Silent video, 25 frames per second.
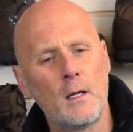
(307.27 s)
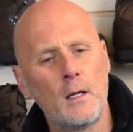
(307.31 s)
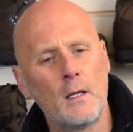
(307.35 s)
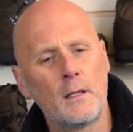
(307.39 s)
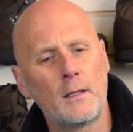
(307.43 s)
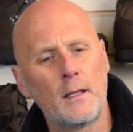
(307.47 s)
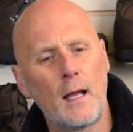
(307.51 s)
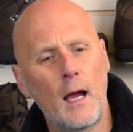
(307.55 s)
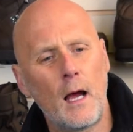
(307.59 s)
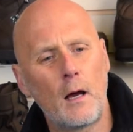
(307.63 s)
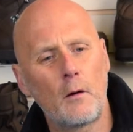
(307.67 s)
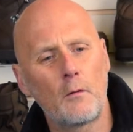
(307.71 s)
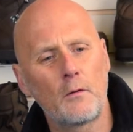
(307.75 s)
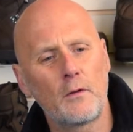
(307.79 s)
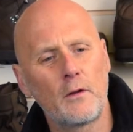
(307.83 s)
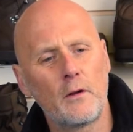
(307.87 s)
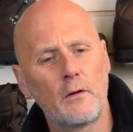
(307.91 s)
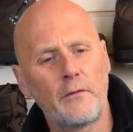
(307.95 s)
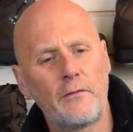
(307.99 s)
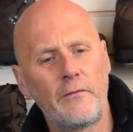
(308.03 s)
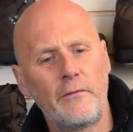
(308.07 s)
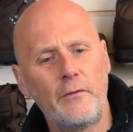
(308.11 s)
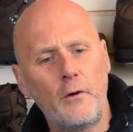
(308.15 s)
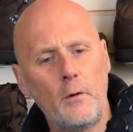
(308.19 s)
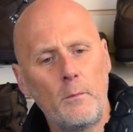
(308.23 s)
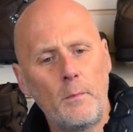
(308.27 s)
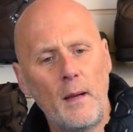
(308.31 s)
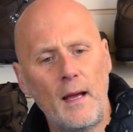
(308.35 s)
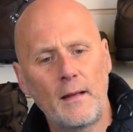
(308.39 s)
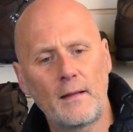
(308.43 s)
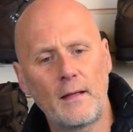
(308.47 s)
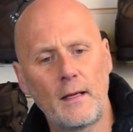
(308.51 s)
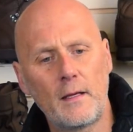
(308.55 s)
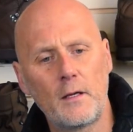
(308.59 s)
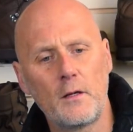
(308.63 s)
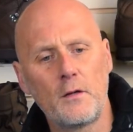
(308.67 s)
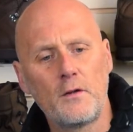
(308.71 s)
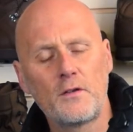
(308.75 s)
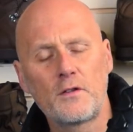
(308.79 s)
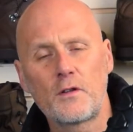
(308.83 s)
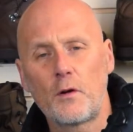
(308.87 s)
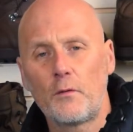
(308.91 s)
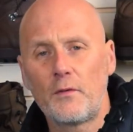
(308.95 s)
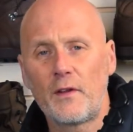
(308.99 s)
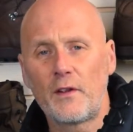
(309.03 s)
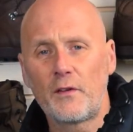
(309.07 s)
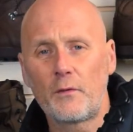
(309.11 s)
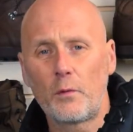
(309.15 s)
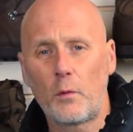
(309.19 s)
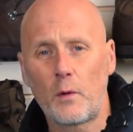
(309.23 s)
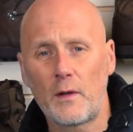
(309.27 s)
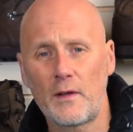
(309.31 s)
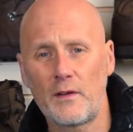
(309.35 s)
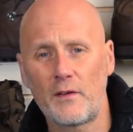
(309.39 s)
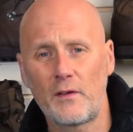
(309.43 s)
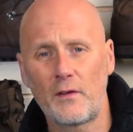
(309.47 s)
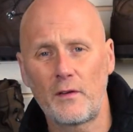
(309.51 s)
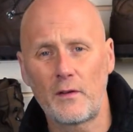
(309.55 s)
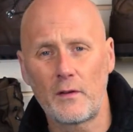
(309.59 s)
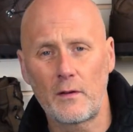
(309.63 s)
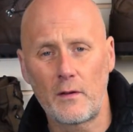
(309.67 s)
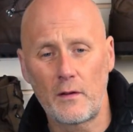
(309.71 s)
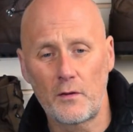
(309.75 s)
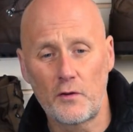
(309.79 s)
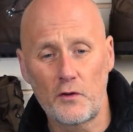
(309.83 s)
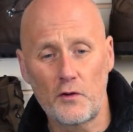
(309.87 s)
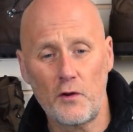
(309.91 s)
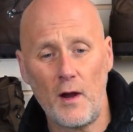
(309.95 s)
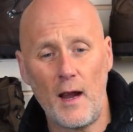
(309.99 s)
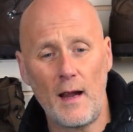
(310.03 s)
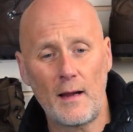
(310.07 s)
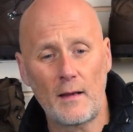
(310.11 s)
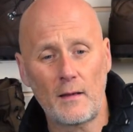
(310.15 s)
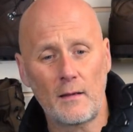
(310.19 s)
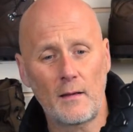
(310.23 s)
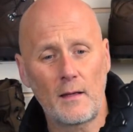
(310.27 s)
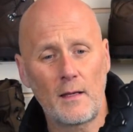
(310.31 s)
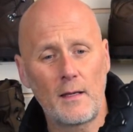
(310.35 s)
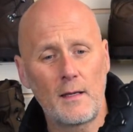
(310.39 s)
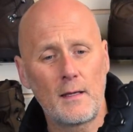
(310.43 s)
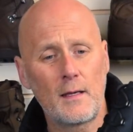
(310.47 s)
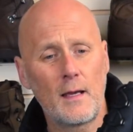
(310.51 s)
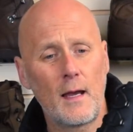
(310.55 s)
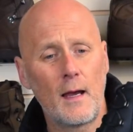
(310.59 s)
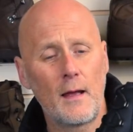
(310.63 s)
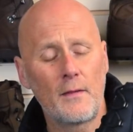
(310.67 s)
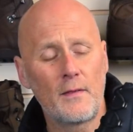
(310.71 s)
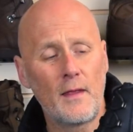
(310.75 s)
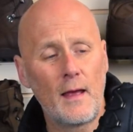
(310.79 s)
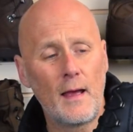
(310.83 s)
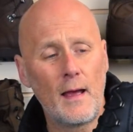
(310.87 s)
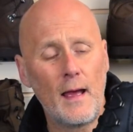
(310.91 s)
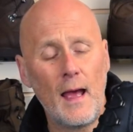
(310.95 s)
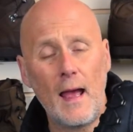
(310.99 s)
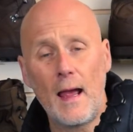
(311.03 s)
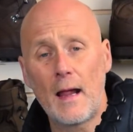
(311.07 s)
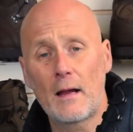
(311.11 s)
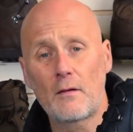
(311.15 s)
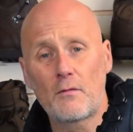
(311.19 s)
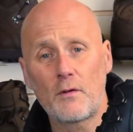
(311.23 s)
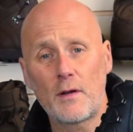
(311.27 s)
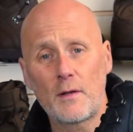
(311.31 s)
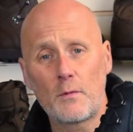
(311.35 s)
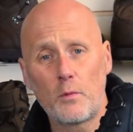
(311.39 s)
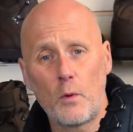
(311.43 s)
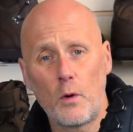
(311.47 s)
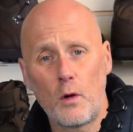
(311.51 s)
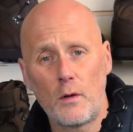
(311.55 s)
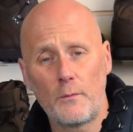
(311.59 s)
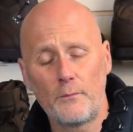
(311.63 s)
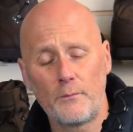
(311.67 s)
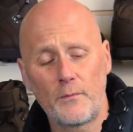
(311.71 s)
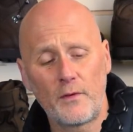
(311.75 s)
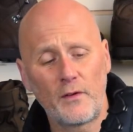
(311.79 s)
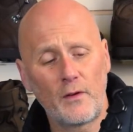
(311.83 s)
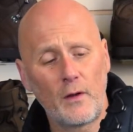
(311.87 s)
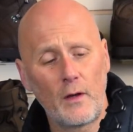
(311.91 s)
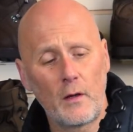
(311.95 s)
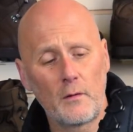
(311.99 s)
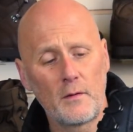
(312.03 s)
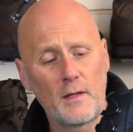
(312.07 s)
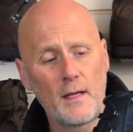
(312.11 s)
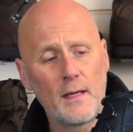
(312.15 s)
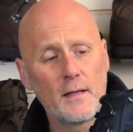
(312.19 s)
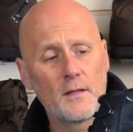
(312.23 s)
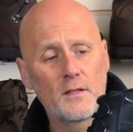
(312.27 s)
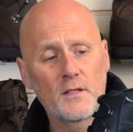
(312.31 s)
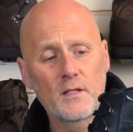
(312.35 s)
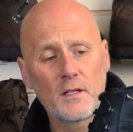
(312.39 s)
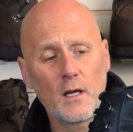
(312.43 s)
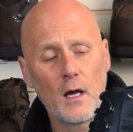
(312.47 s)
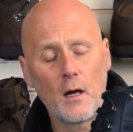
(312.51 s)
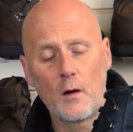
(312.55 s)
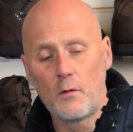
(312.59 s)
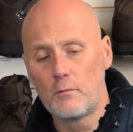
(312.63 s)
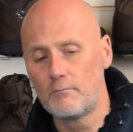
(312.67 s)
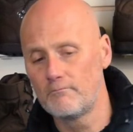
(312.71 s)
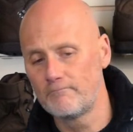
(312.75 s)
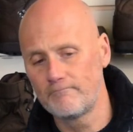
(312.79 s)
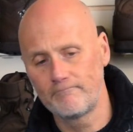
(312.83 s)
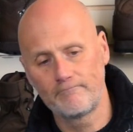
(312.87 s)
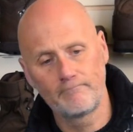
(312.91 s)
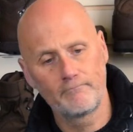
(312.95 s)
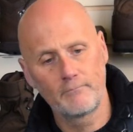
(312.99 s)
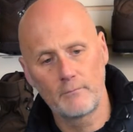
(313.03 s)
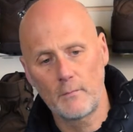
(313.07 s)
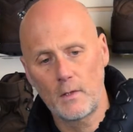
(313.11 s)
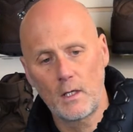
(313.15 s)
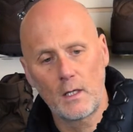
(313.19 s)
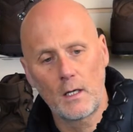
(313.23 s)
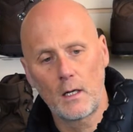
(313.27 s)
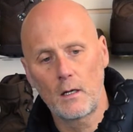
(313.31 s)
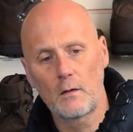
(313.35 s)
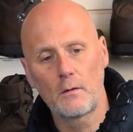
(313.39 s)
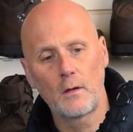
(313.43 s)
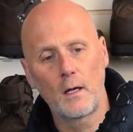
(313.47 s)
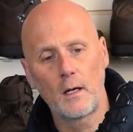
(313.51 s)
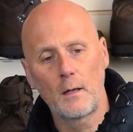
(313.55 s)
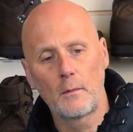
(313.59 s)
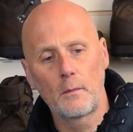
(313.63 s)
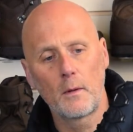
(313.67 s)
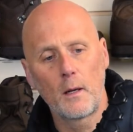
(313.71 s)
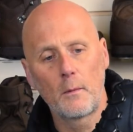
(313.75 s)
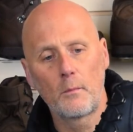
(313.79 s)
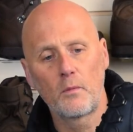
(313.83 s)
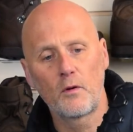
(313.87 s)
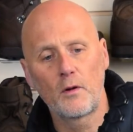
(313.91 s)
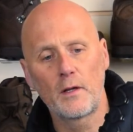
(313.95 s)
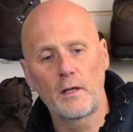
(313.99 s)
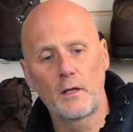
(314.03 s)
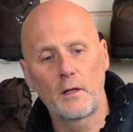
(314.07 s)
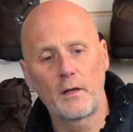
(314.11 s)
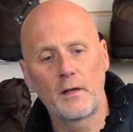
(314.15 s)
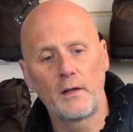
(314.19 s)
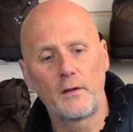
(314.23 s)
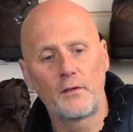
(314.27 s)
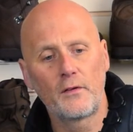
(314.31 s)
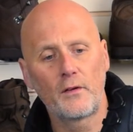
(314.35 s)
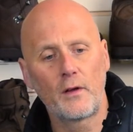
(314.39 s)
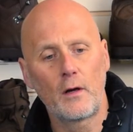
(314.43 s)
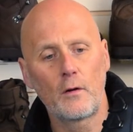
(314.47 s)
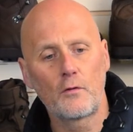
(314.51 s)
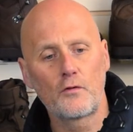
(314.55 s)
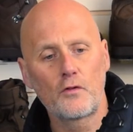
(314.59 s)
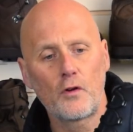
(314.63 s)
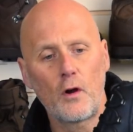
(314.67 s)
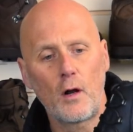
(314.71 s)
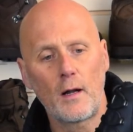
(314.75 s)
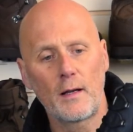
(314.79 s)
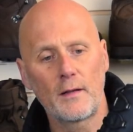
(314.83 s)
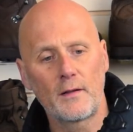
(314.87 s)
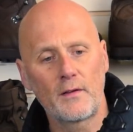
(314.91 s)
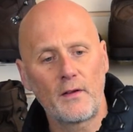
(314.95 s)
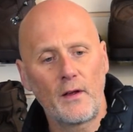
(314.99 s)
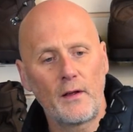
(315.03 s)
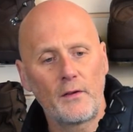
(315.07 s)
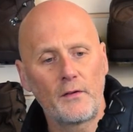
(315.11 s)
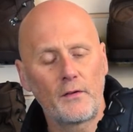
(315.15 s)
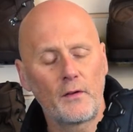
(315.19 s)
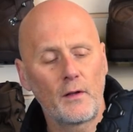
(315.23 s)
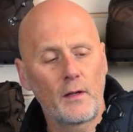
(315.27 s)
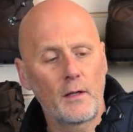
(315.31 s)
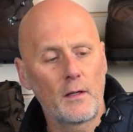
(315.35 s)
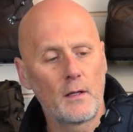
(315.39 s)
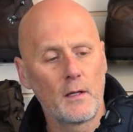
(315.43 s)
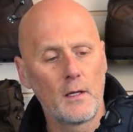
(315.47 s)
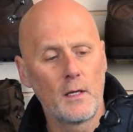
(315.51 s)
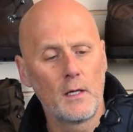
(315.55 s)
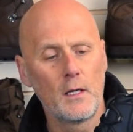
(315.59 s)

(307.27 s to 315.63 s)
Now, the footbed they use on this one is the Trek, their air grid one. So the insole, you know, a pretty good insole, tried and tested.